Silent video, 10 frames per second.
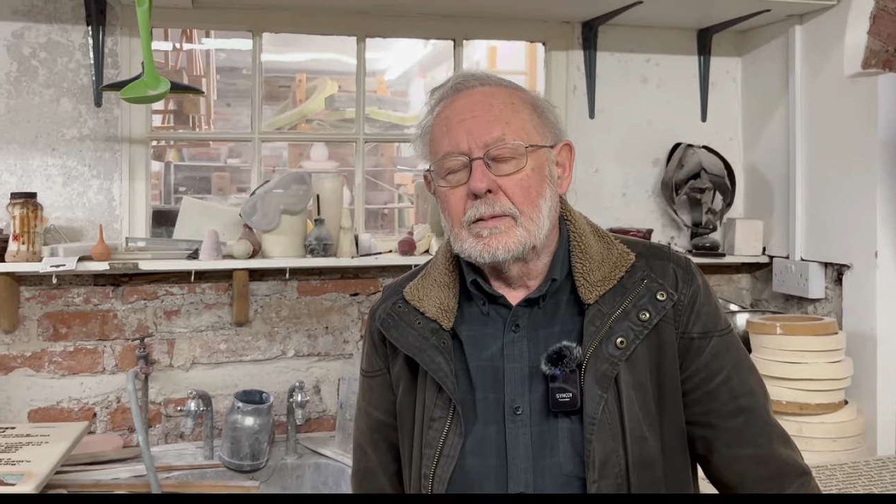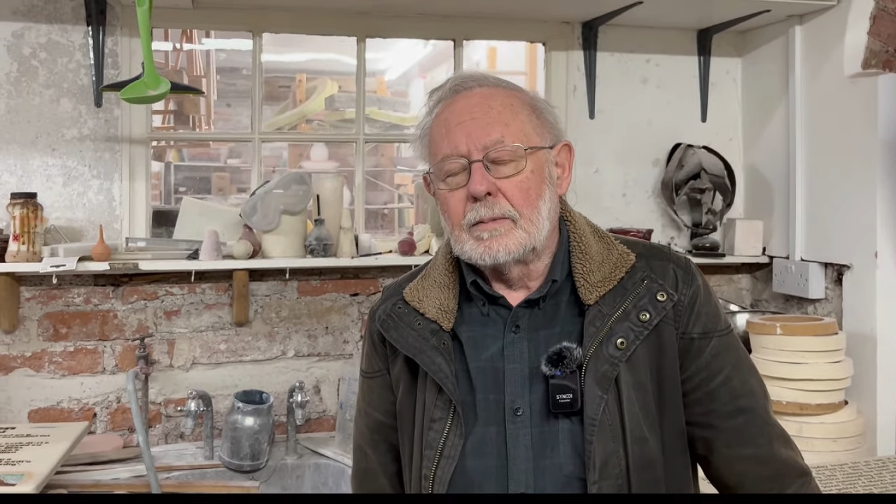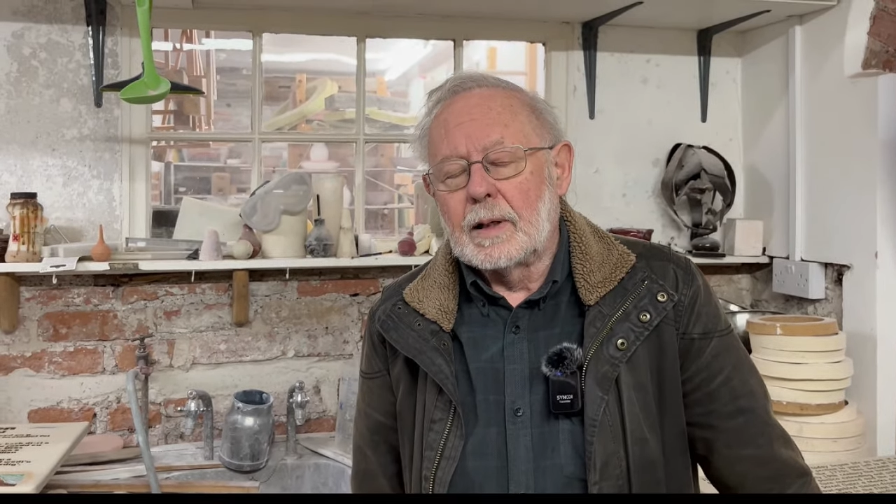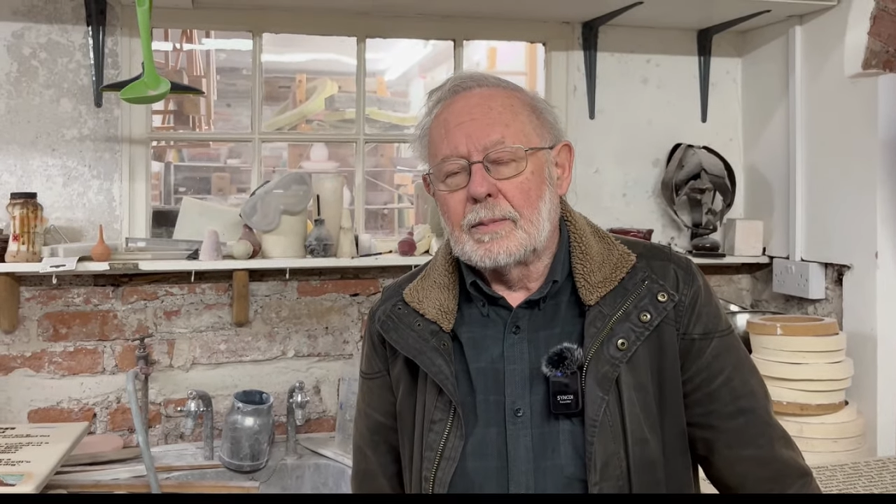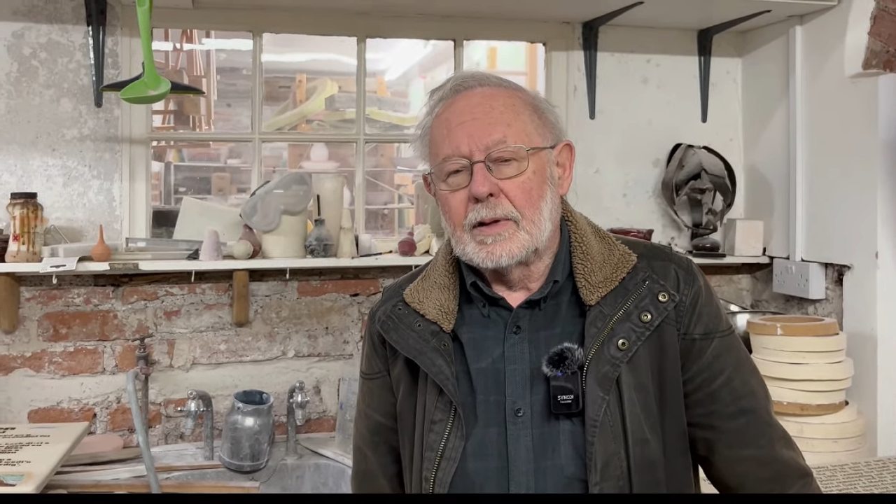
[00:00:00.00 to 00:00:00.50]

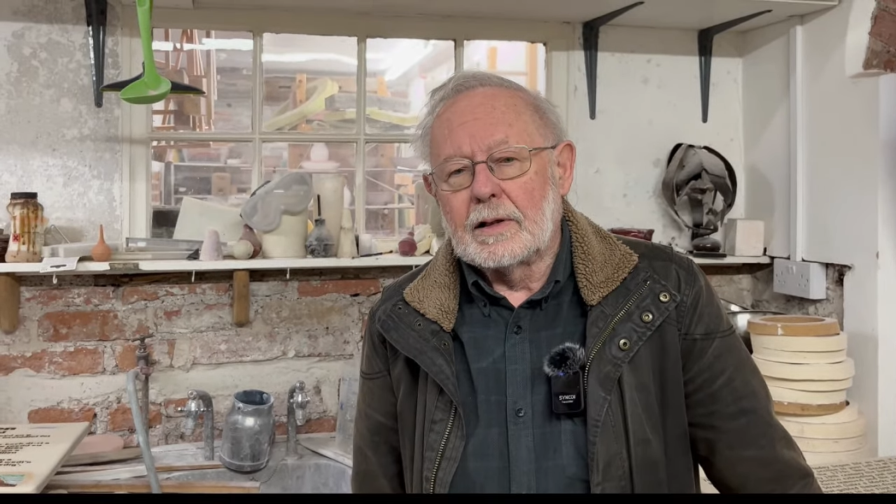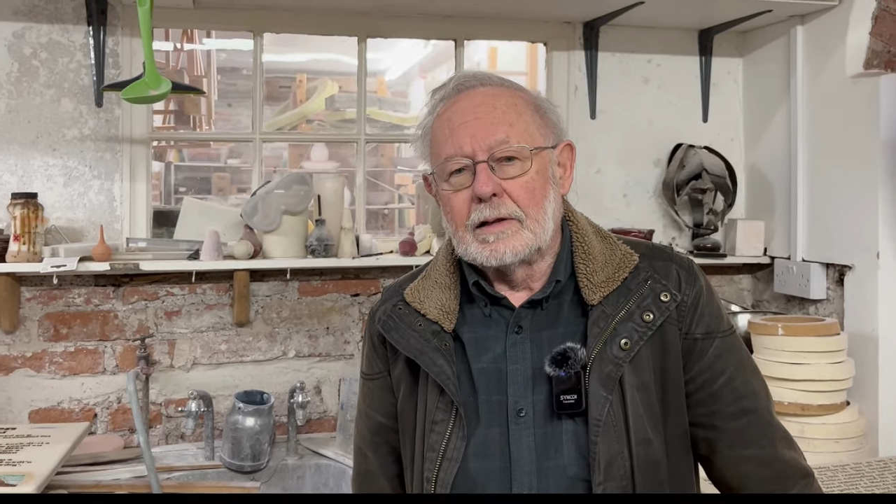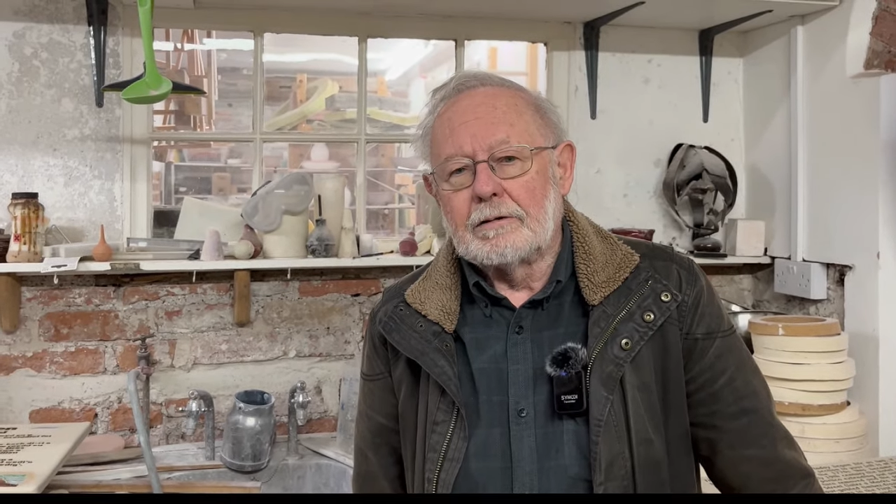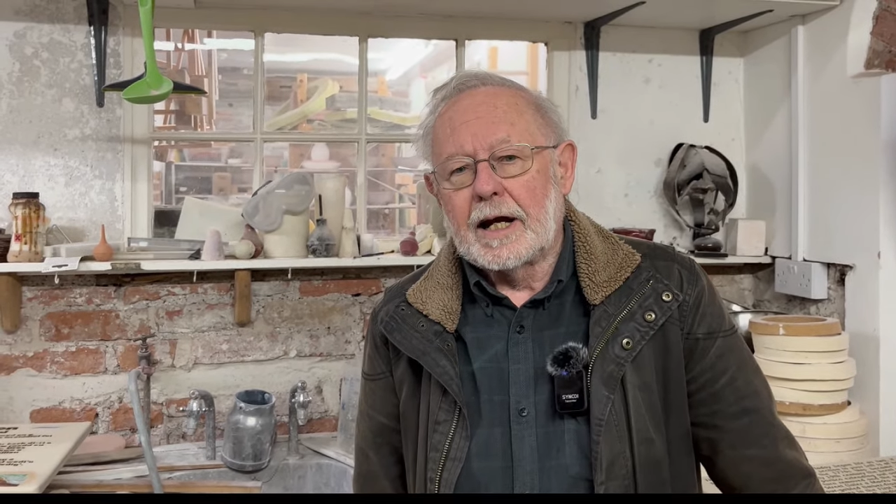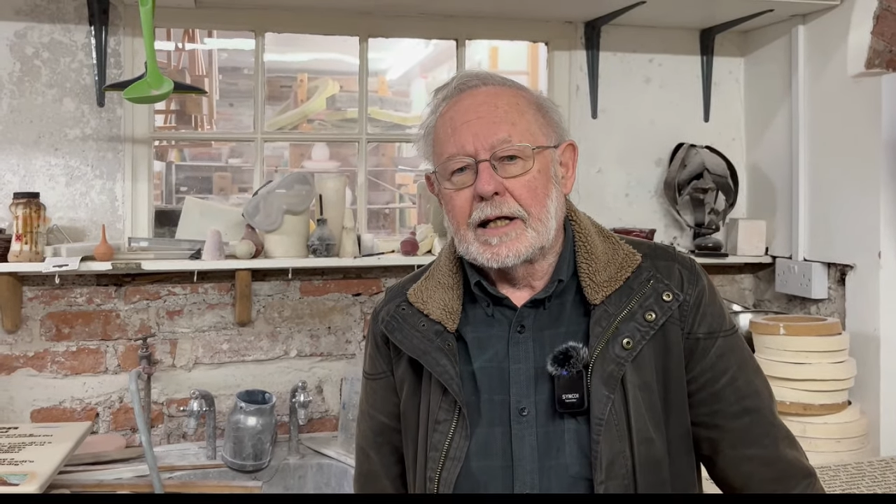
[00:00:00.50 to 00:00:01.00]
my
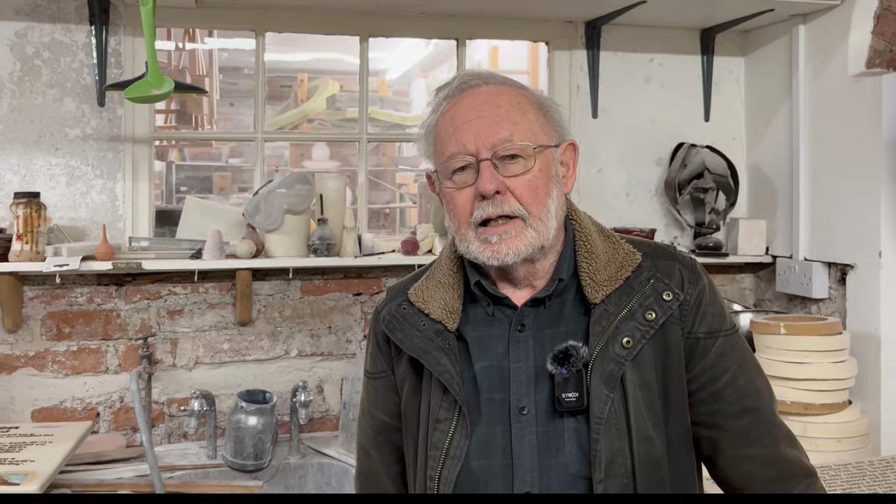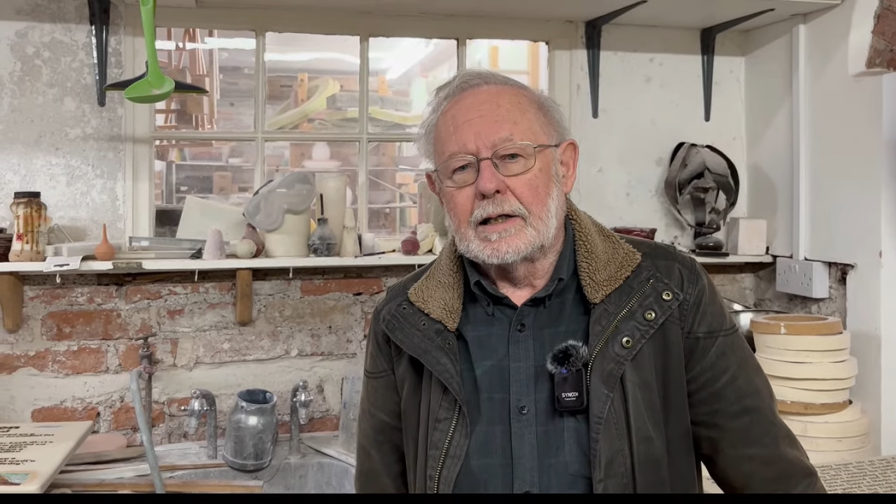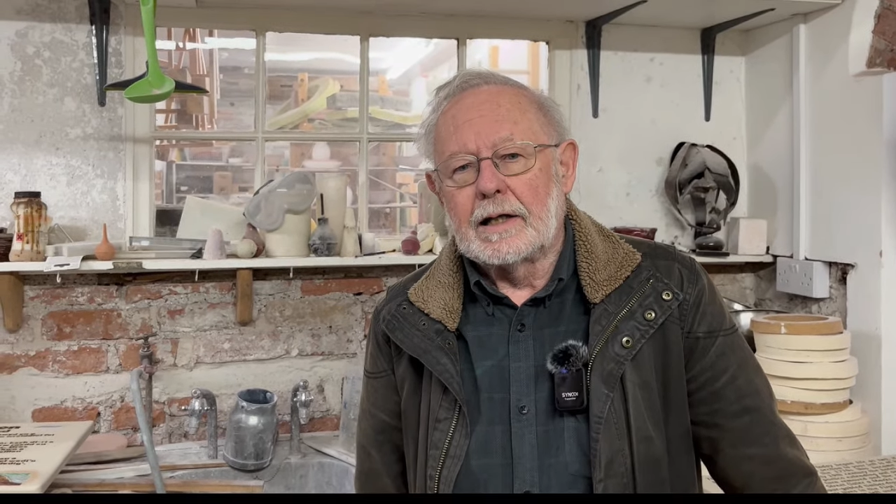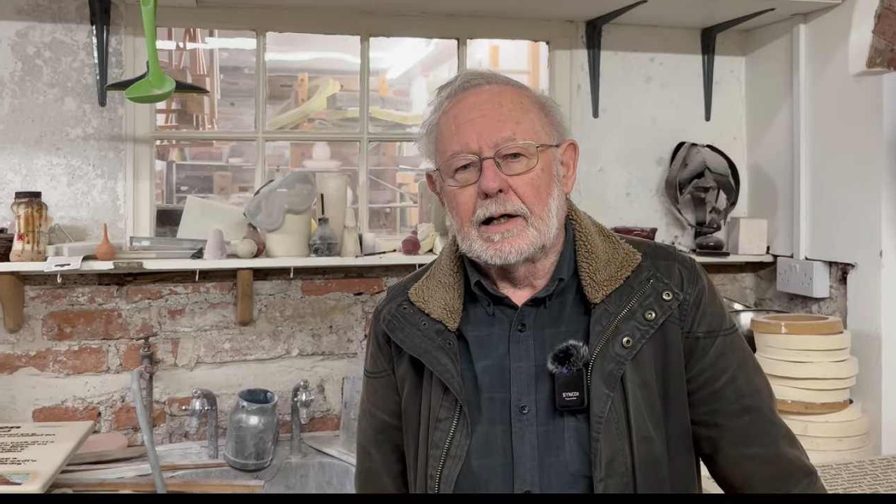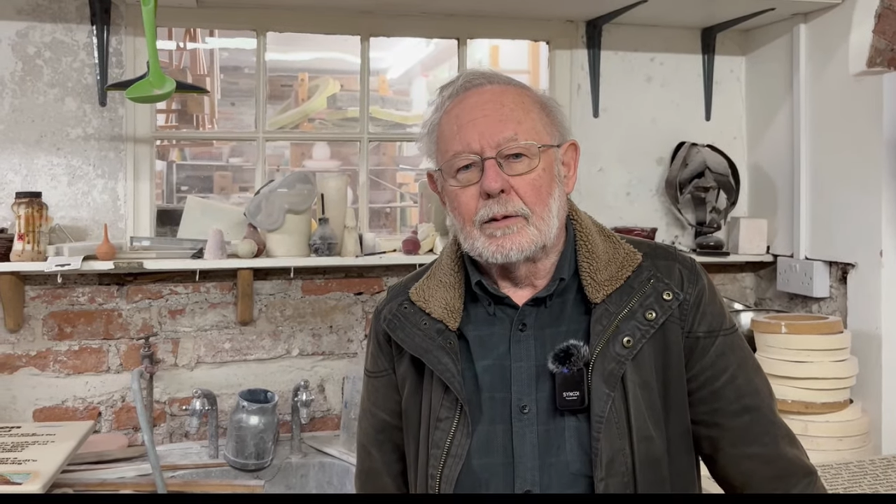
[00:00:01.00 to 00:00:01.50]
partner Annie
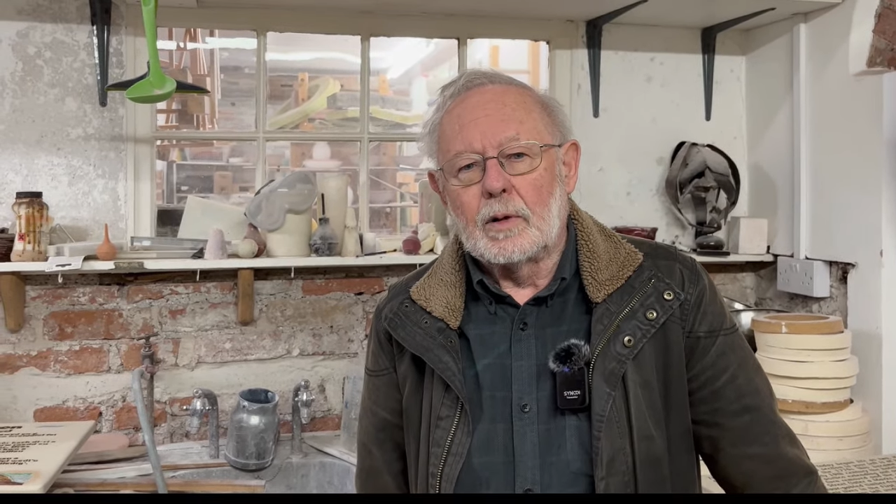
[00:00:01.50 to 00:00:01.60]
and I